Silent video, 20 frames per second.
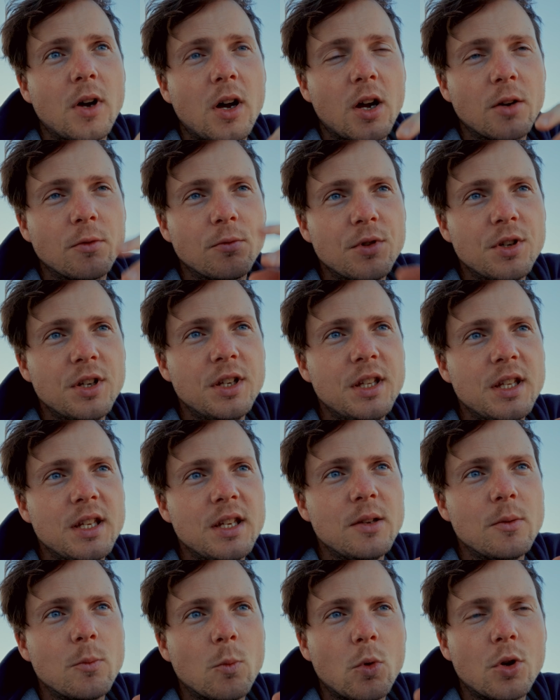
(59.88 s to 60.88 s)
I
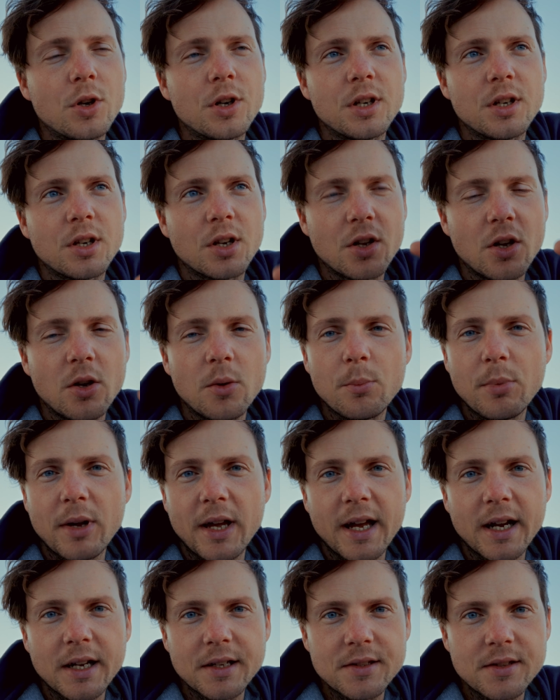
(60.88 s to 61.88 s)
really wanted a
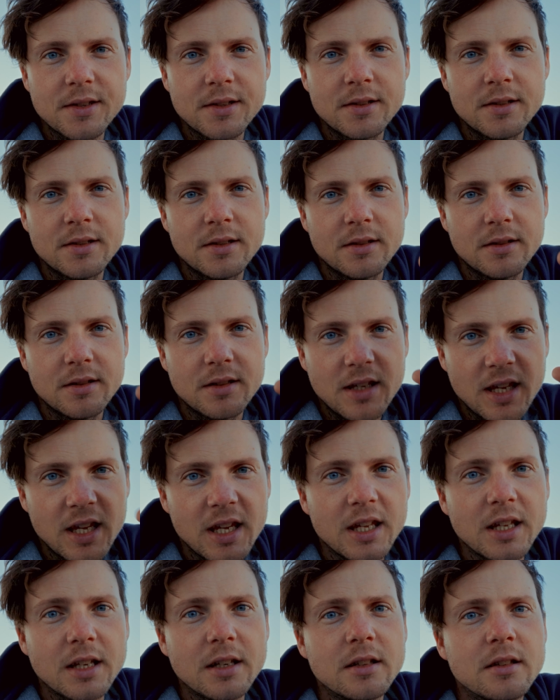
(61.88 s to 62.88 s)
compact
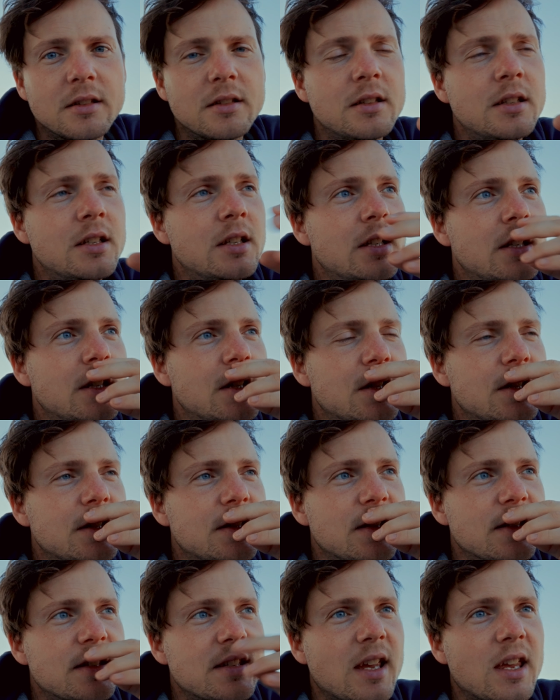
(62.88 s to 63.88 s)
kit
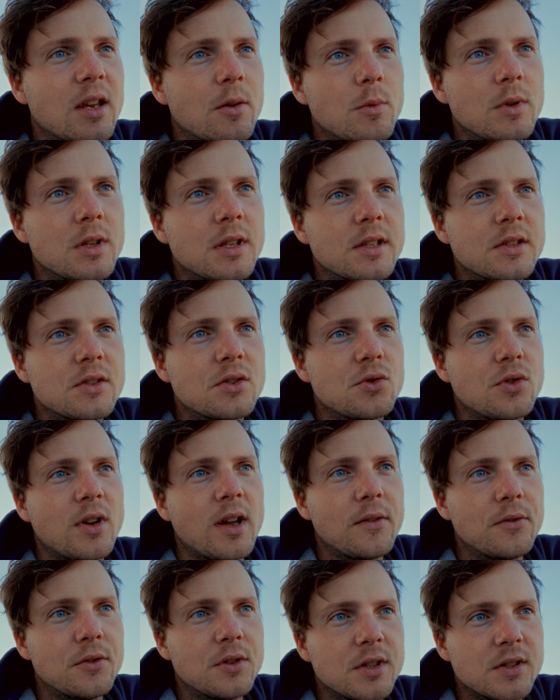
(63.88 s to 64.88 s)
to take with us
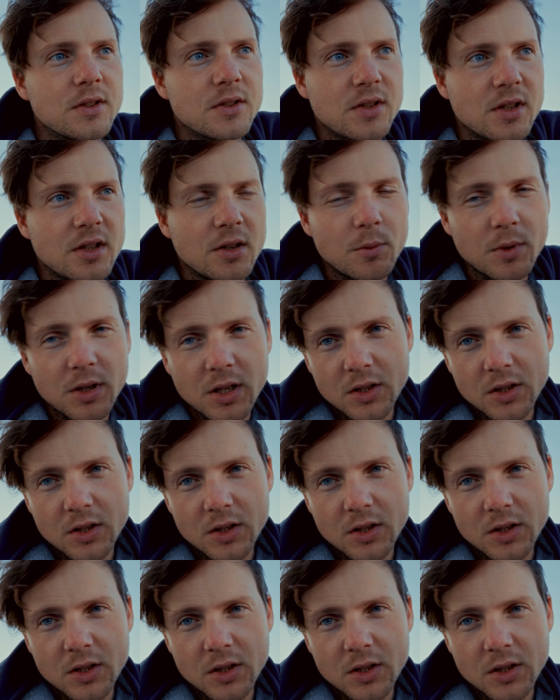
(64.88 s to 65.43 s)
traveling so that we